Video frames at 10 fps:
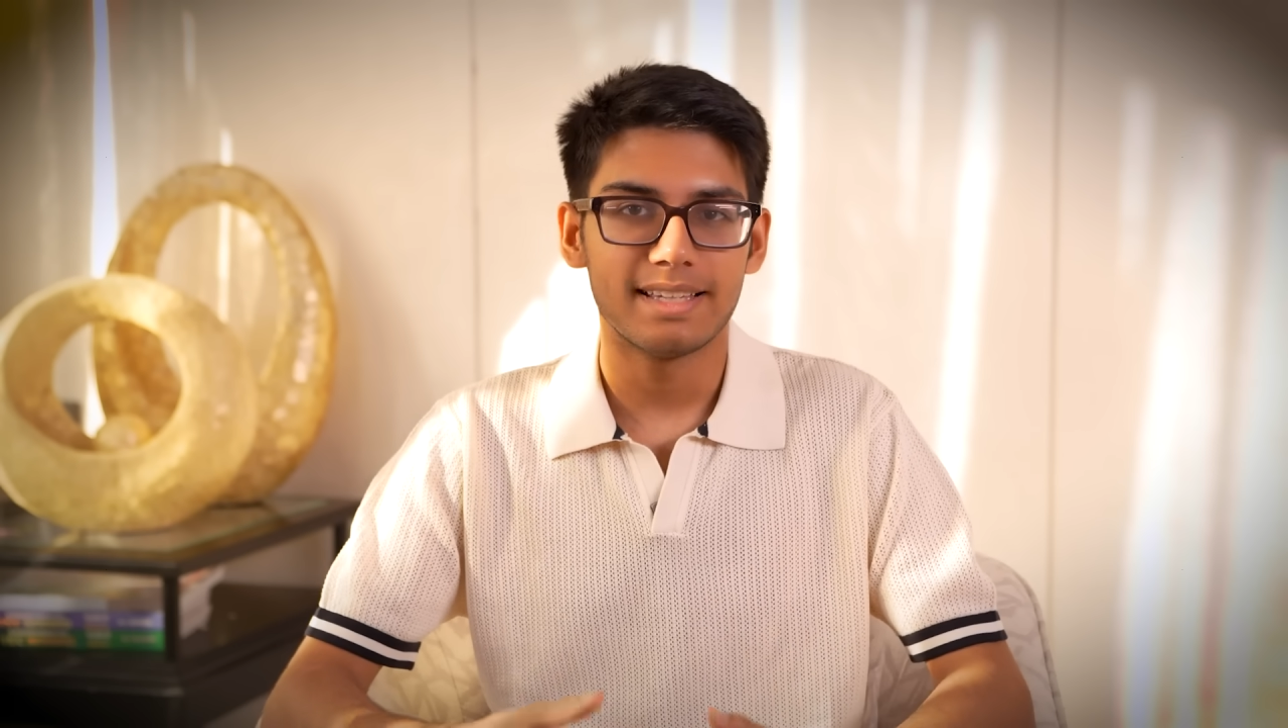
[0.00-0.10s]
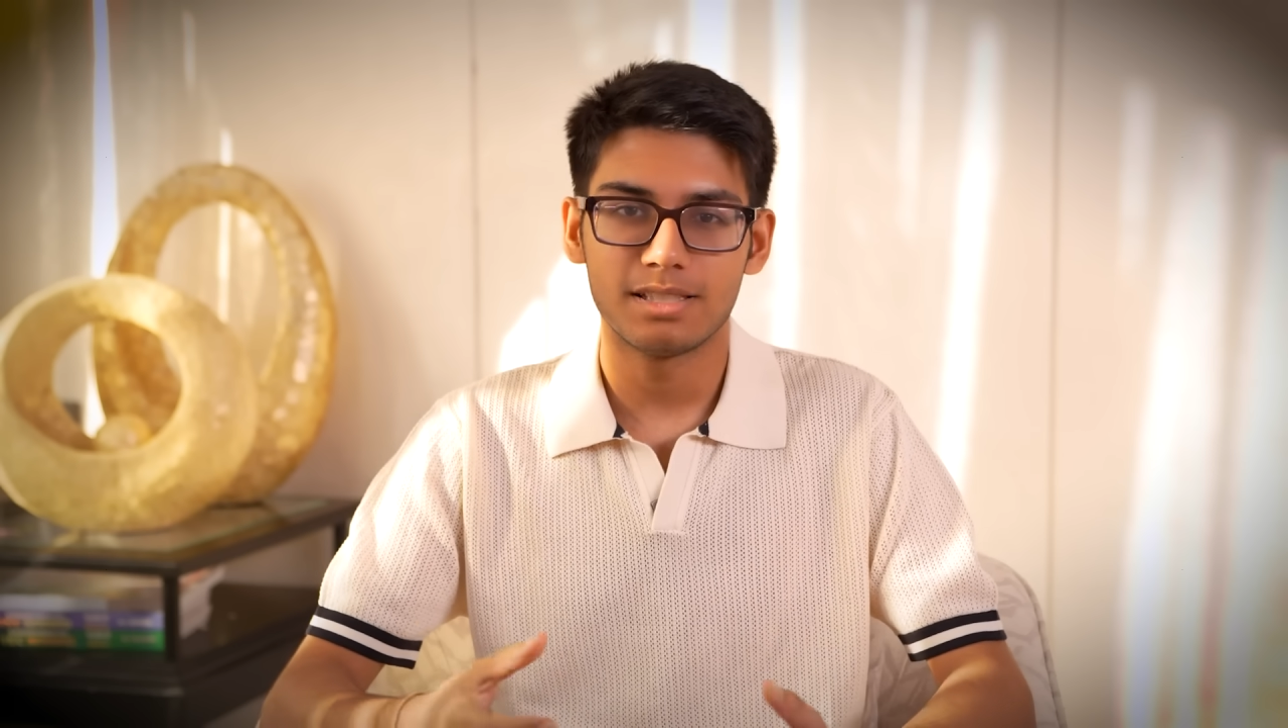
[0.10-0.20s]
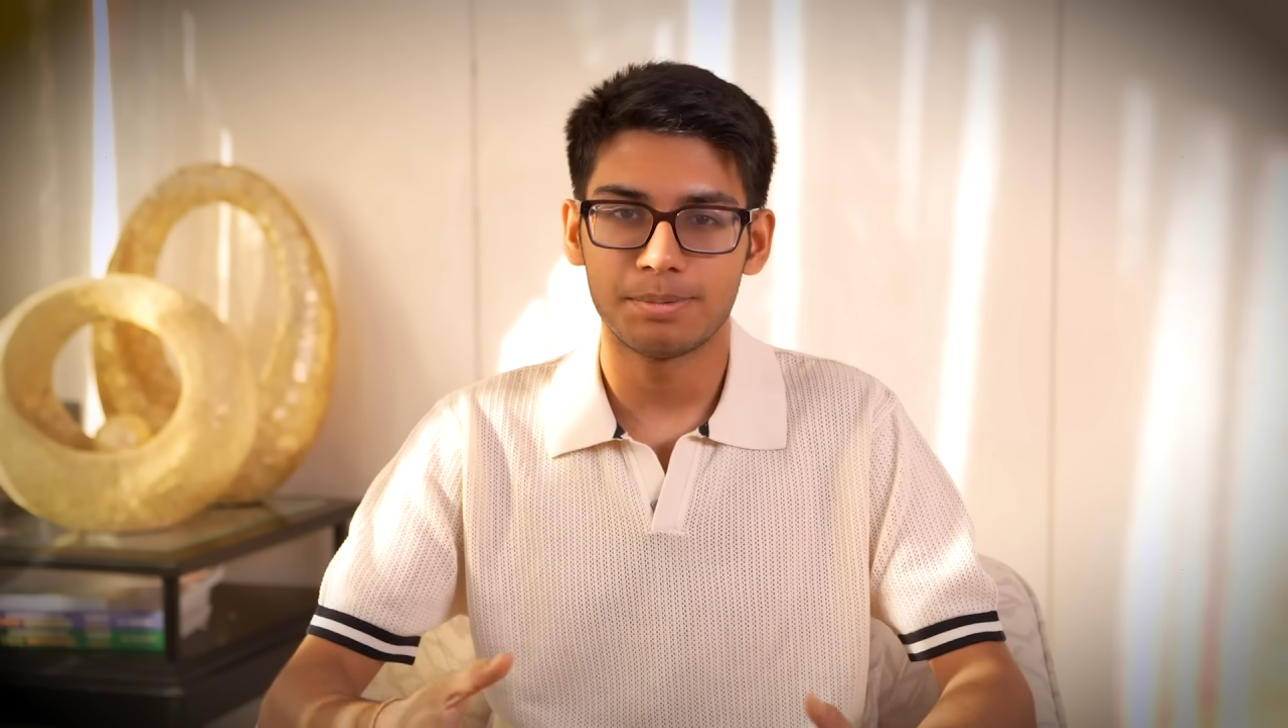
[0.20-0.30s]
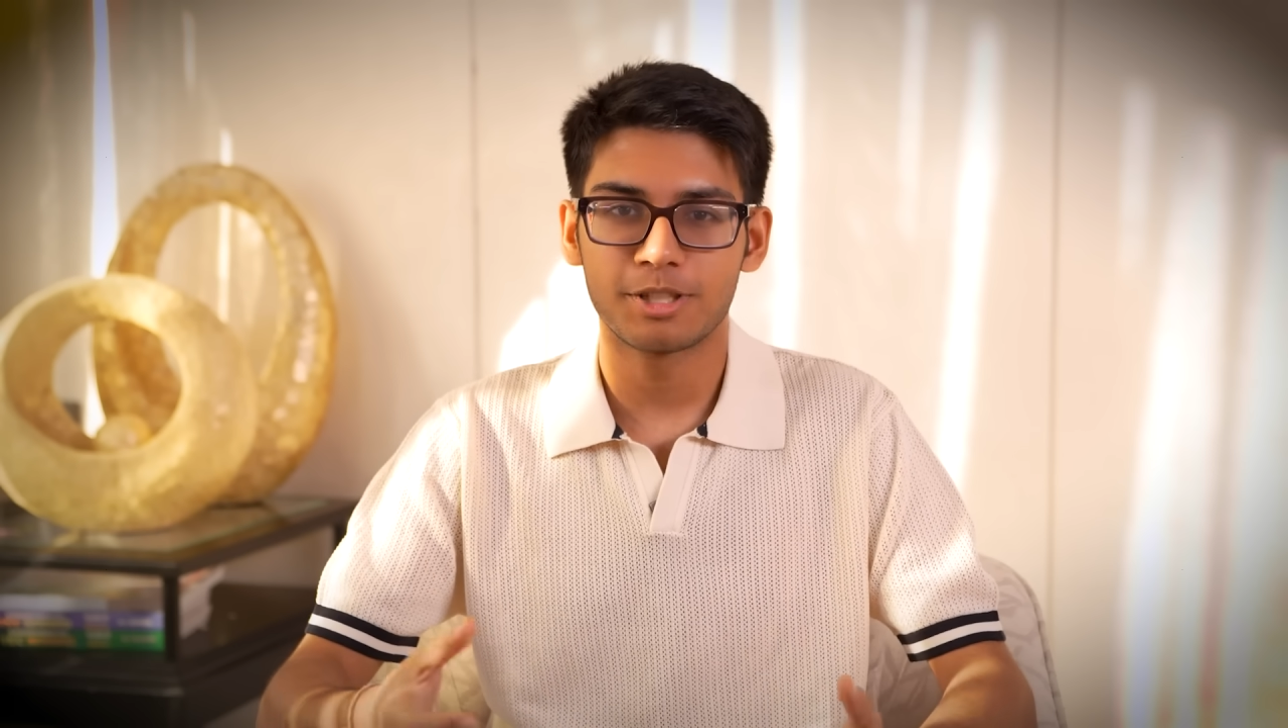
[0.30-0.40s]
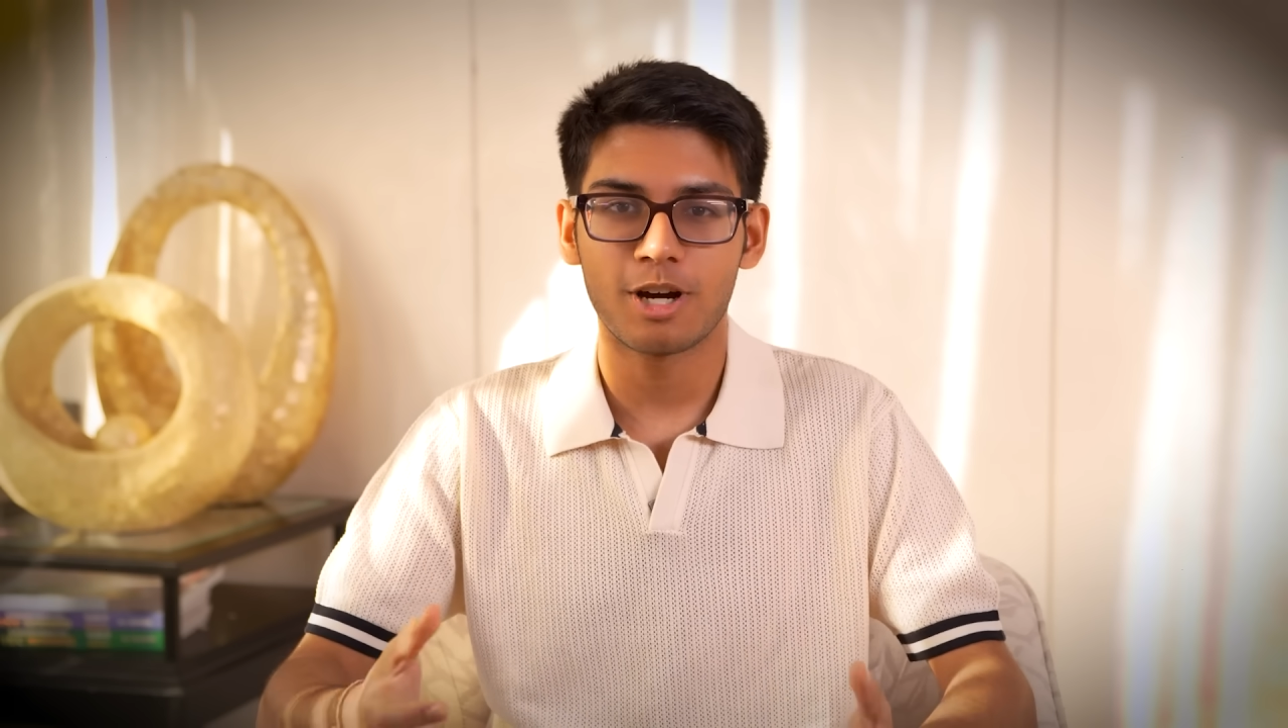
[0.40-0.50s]
and
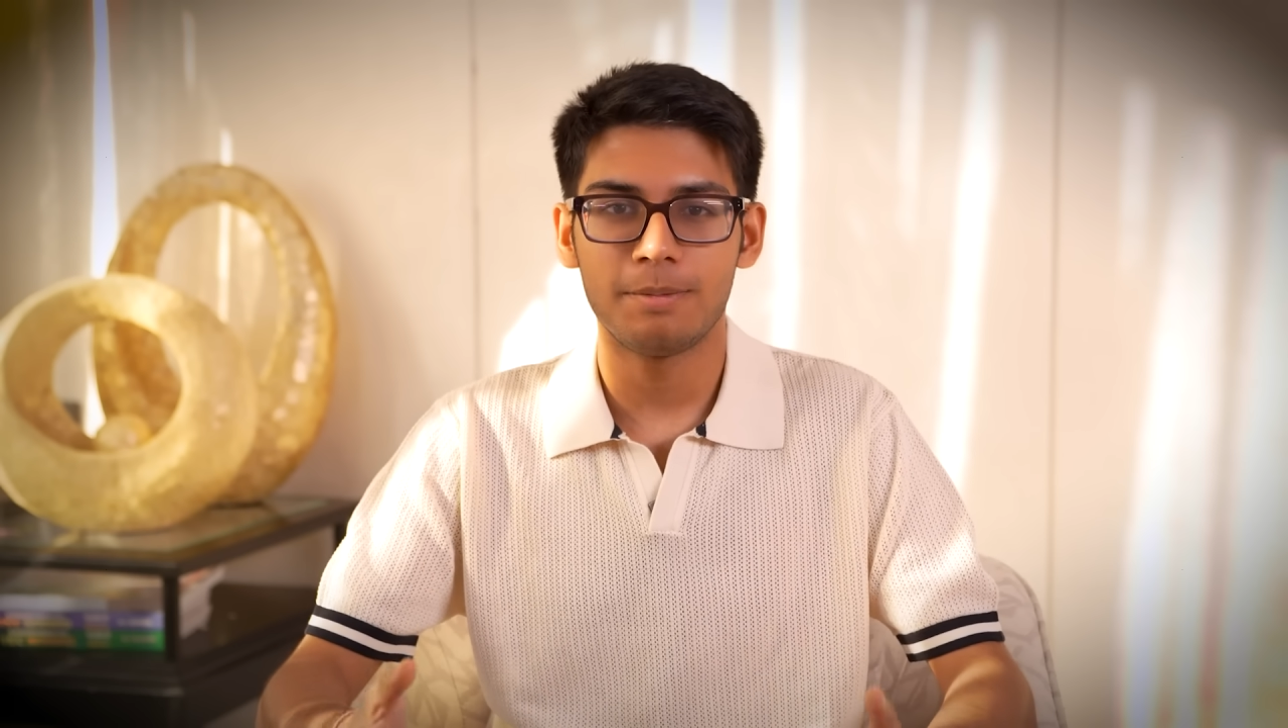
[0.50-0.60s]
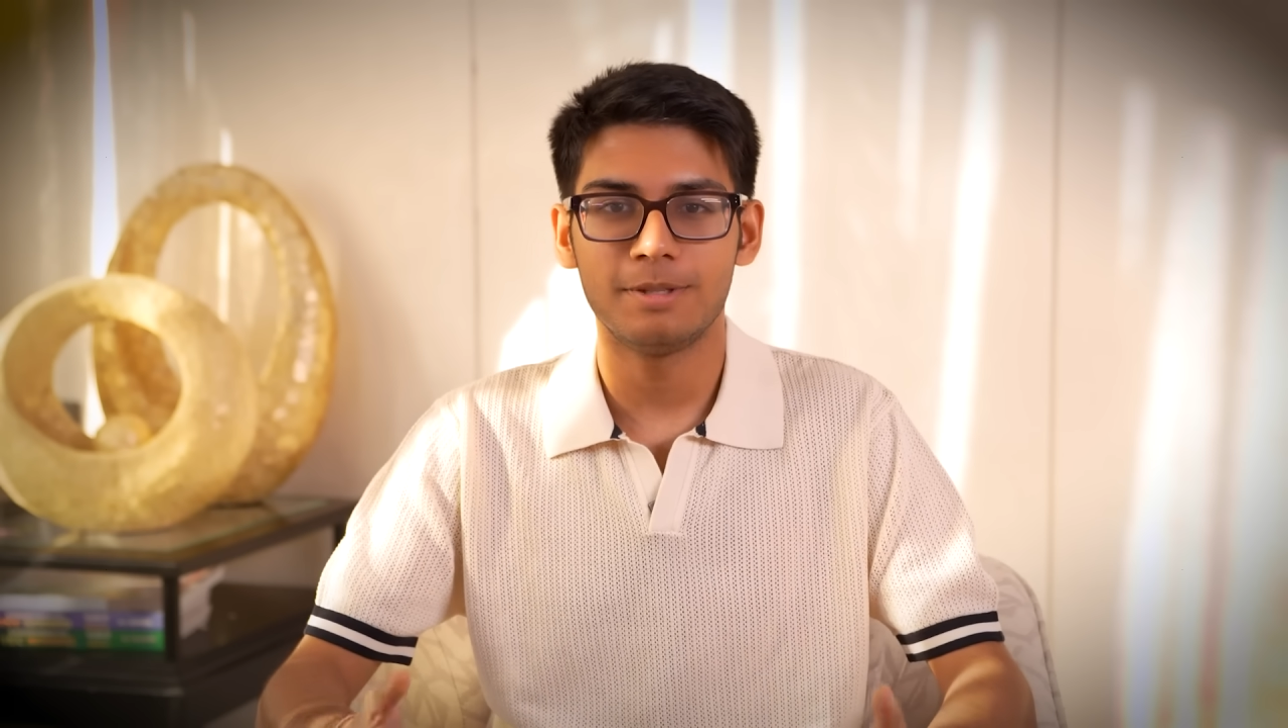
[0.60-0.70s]
subscribe